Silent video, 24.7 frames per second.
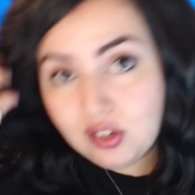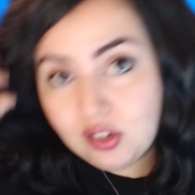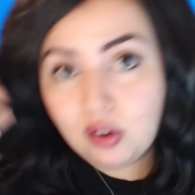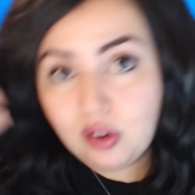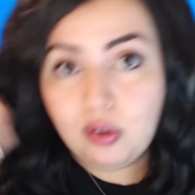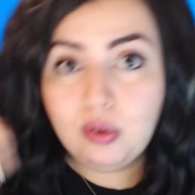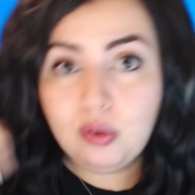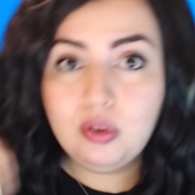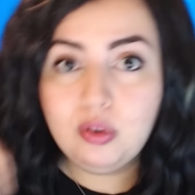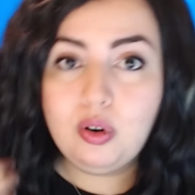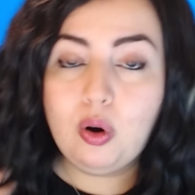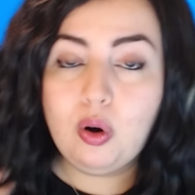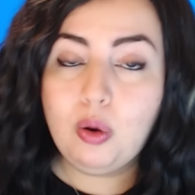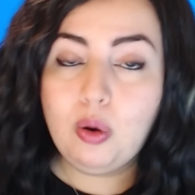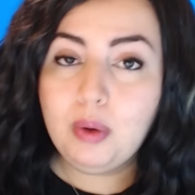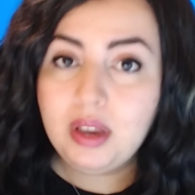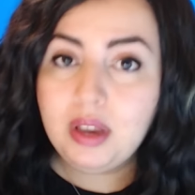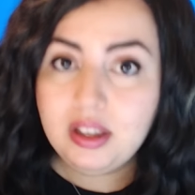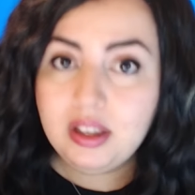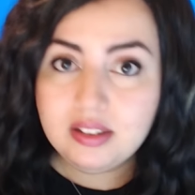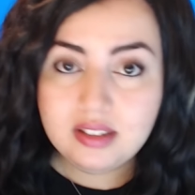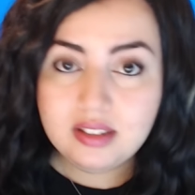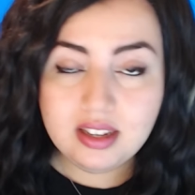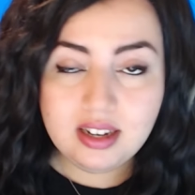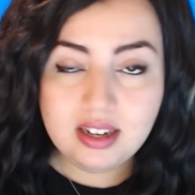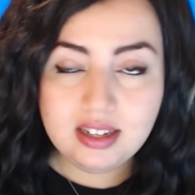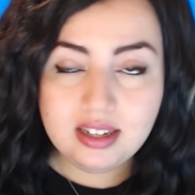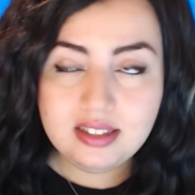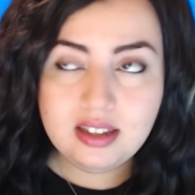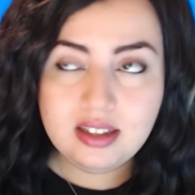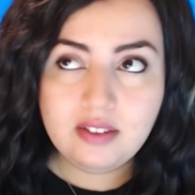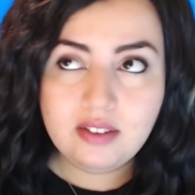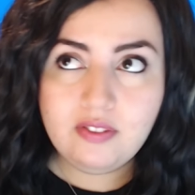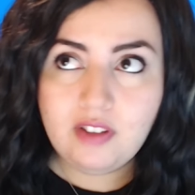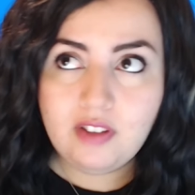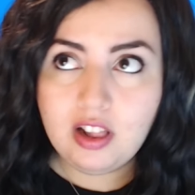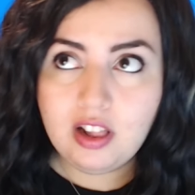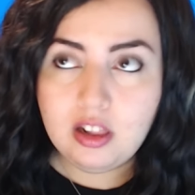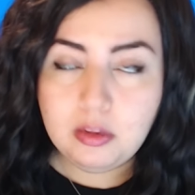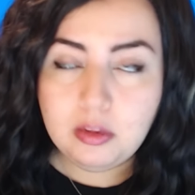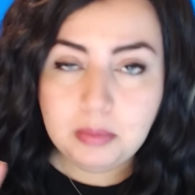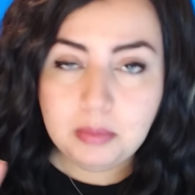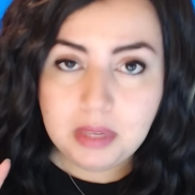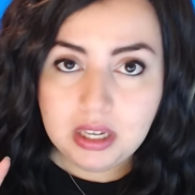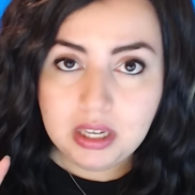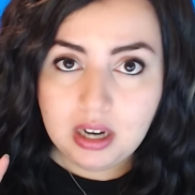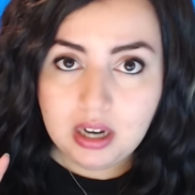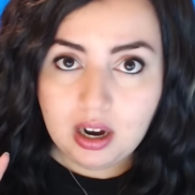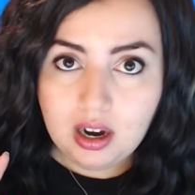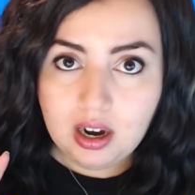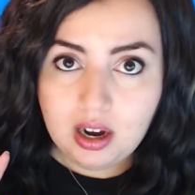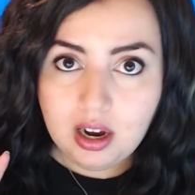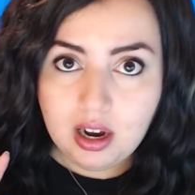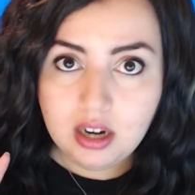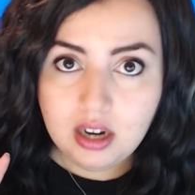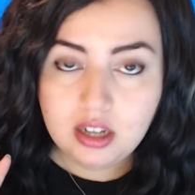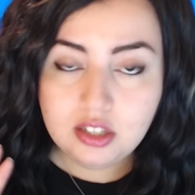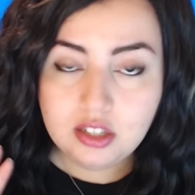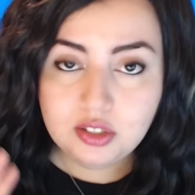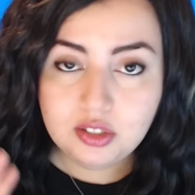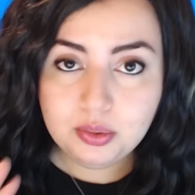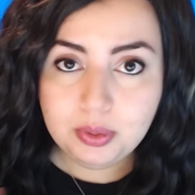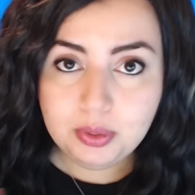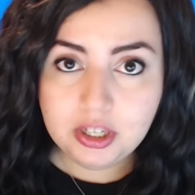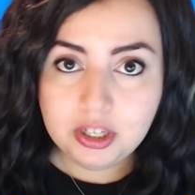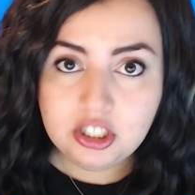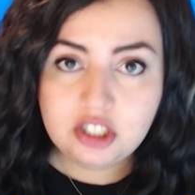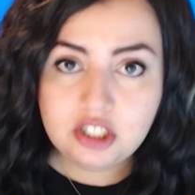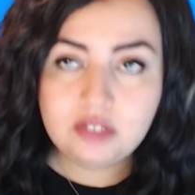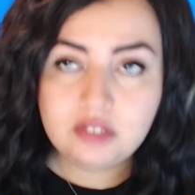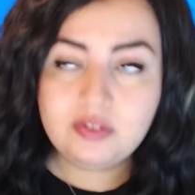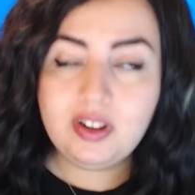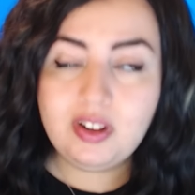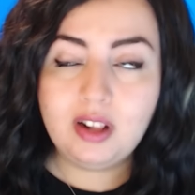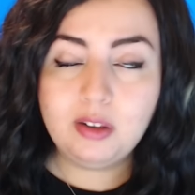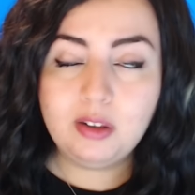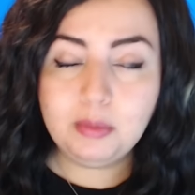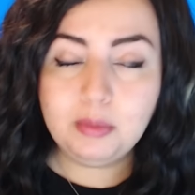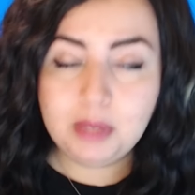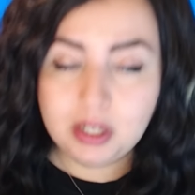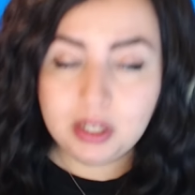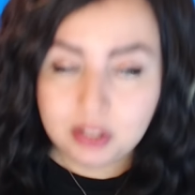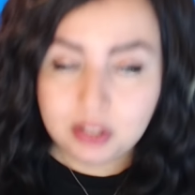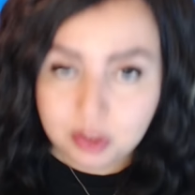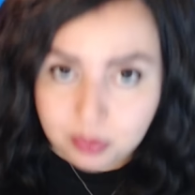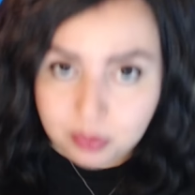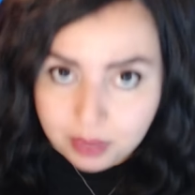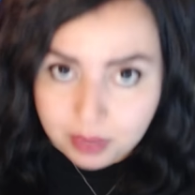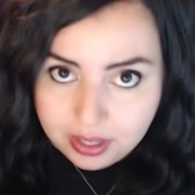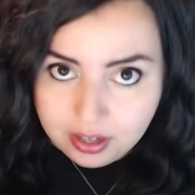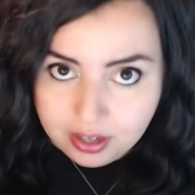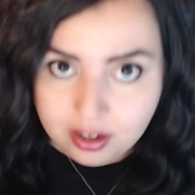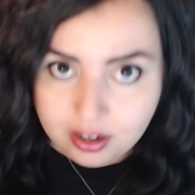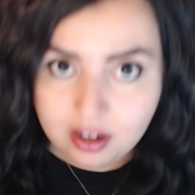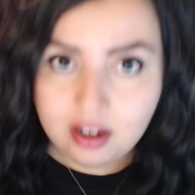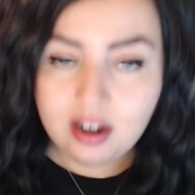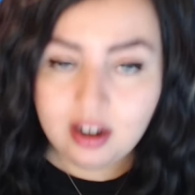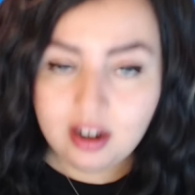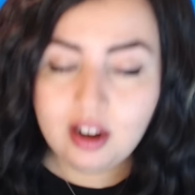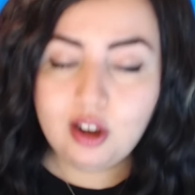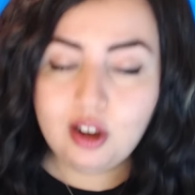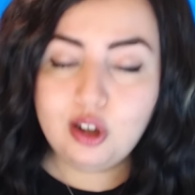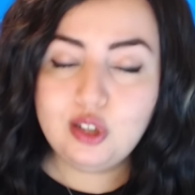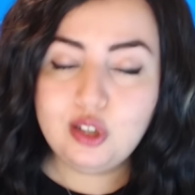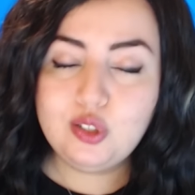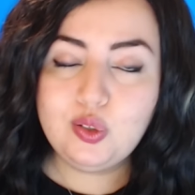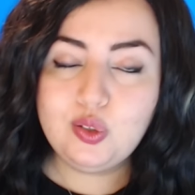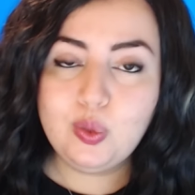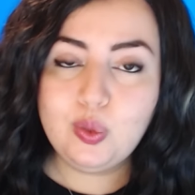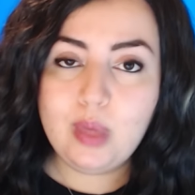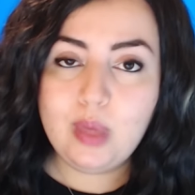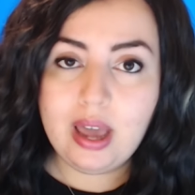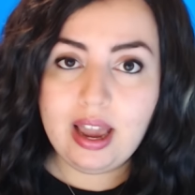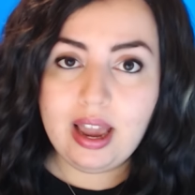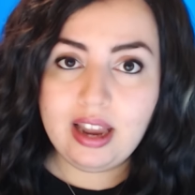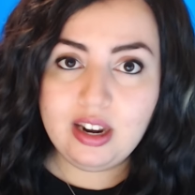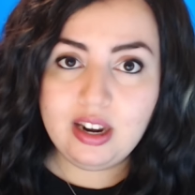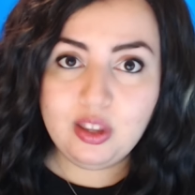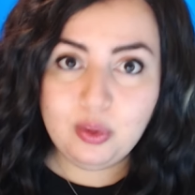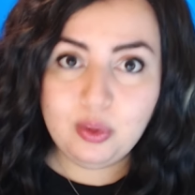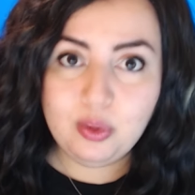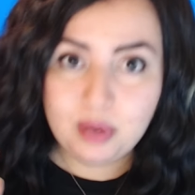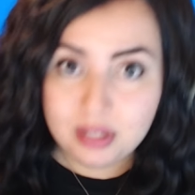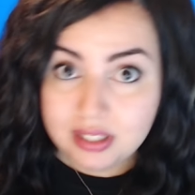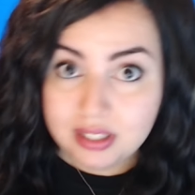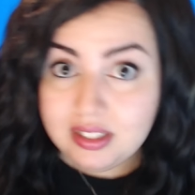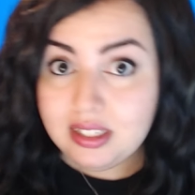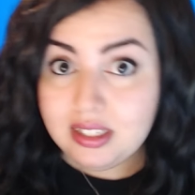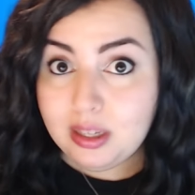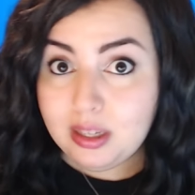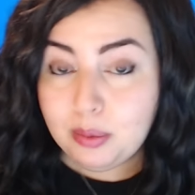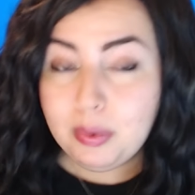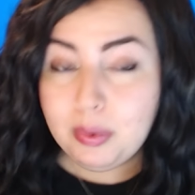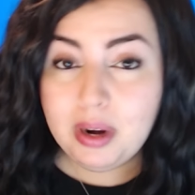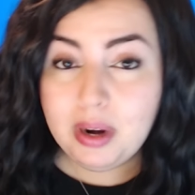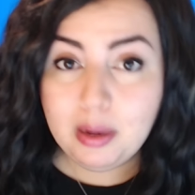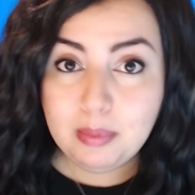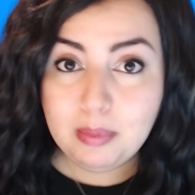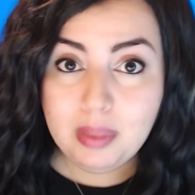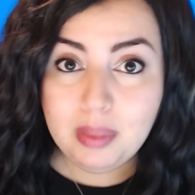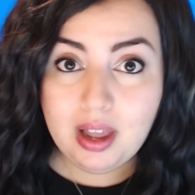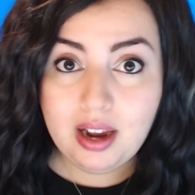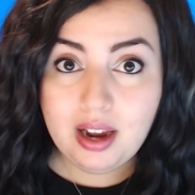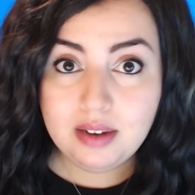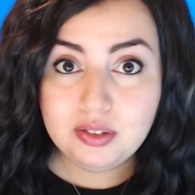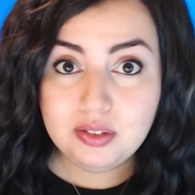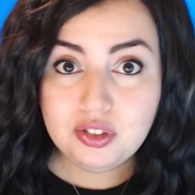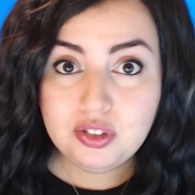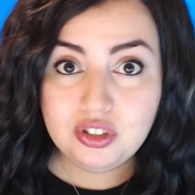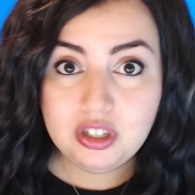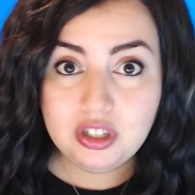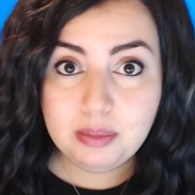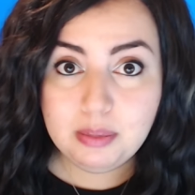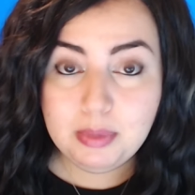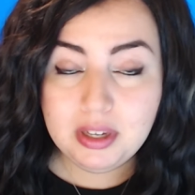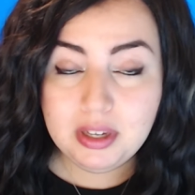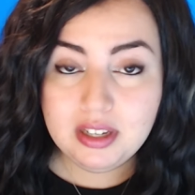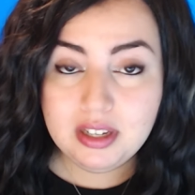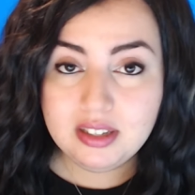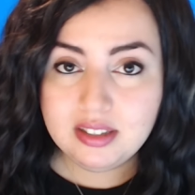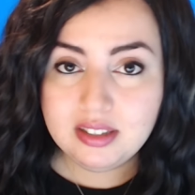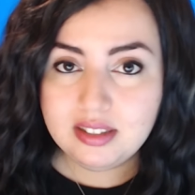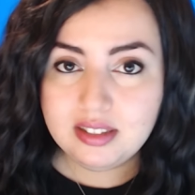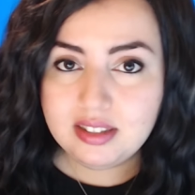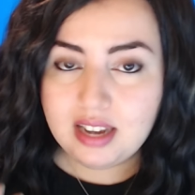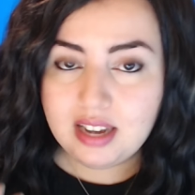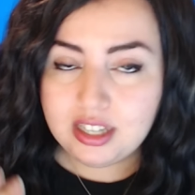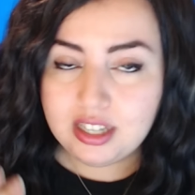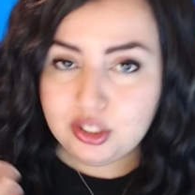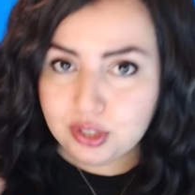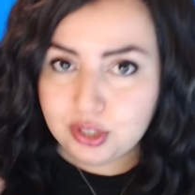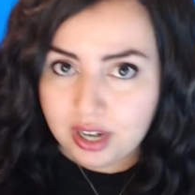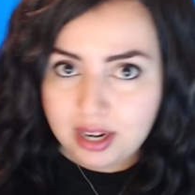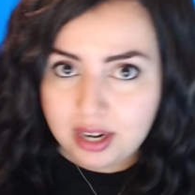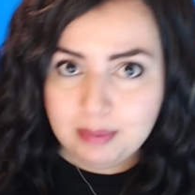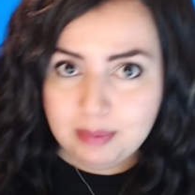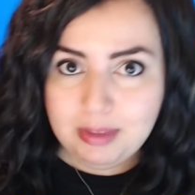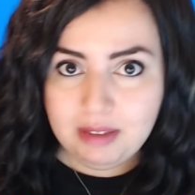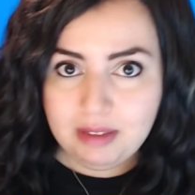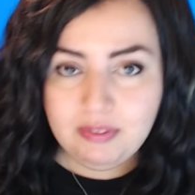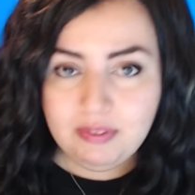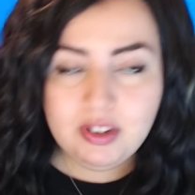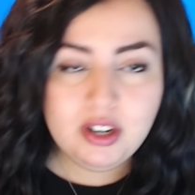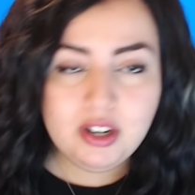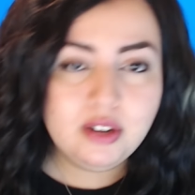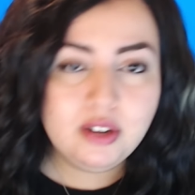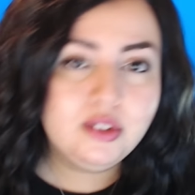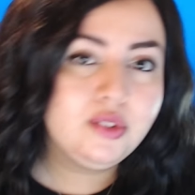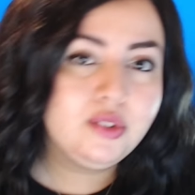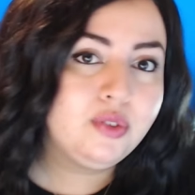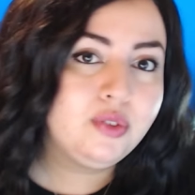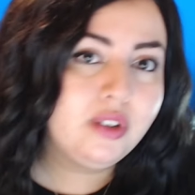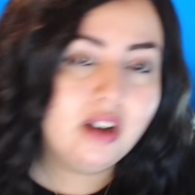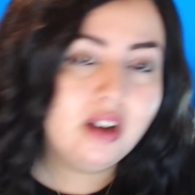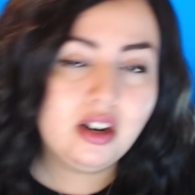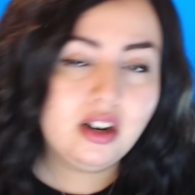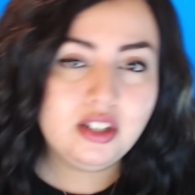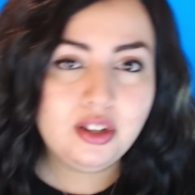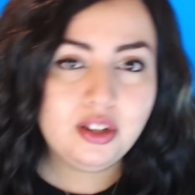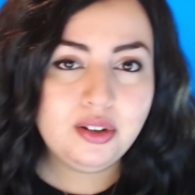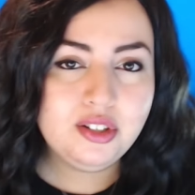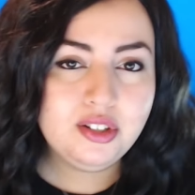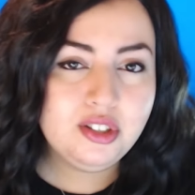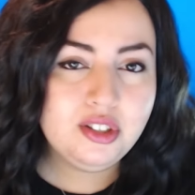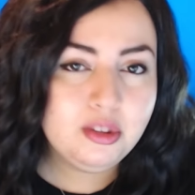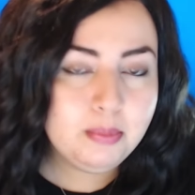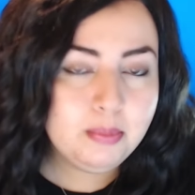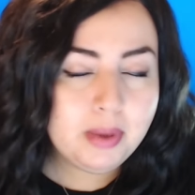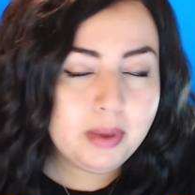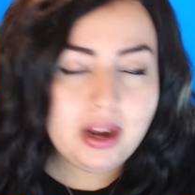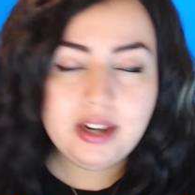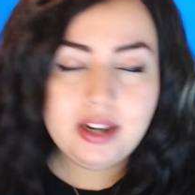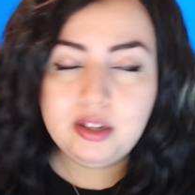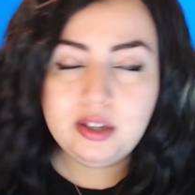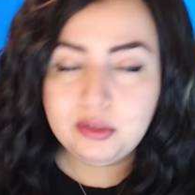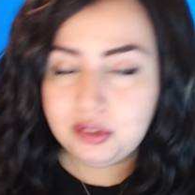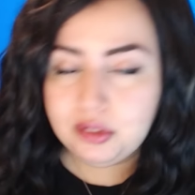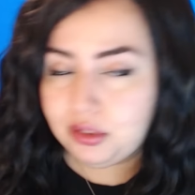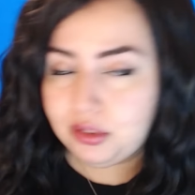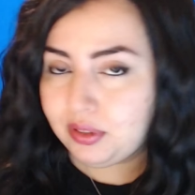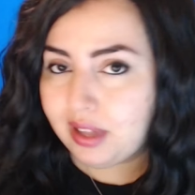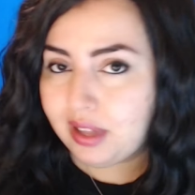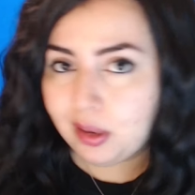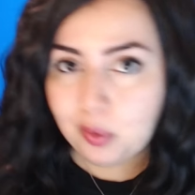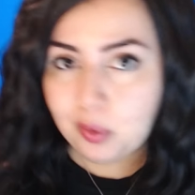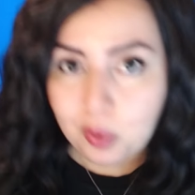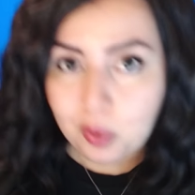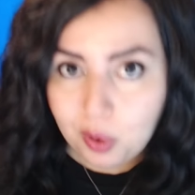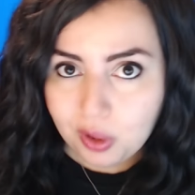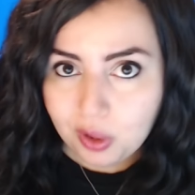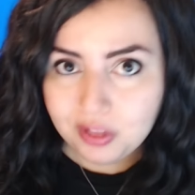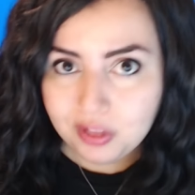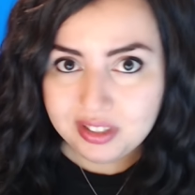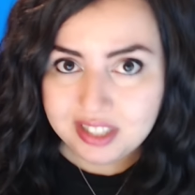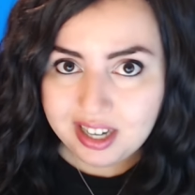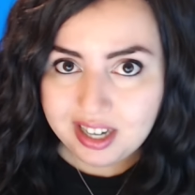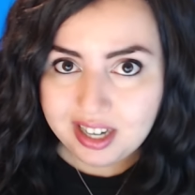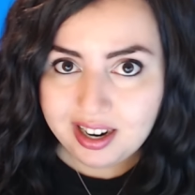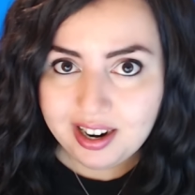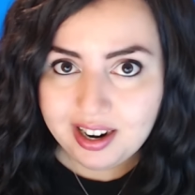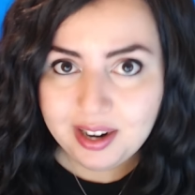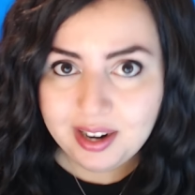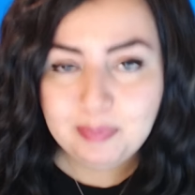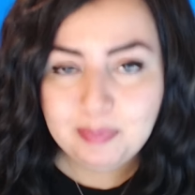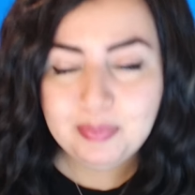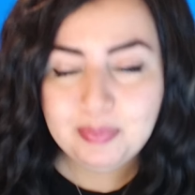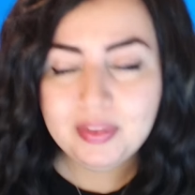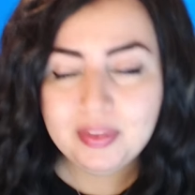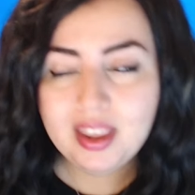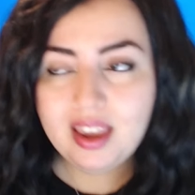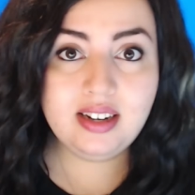So always, like I said, follow me on Twitch and follow me on Twitter so that you can see when I'm live streaming because I try to make videos for it on YouTube, but I don't do that all the time.